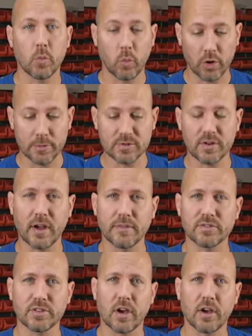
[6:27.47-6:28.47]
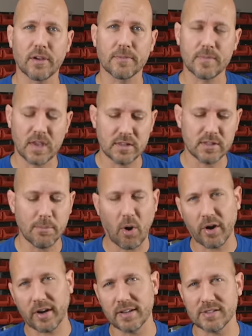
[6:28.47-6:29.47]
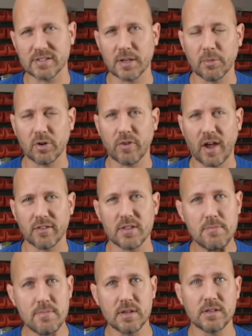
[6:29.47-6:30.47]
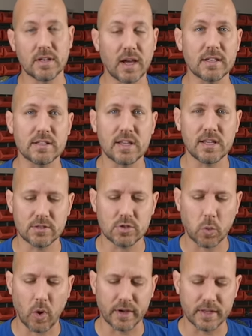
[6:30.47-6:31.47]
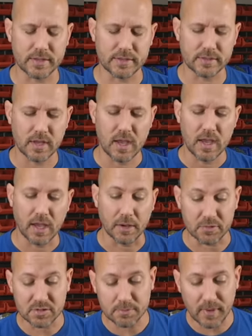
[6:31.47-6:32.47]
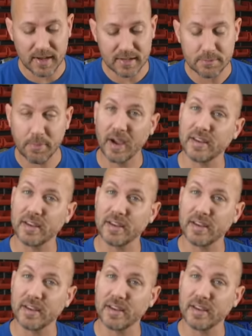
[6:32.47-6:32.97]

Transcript: worm drive saw hit the market somewhere around the mid nineteen twenties and was made by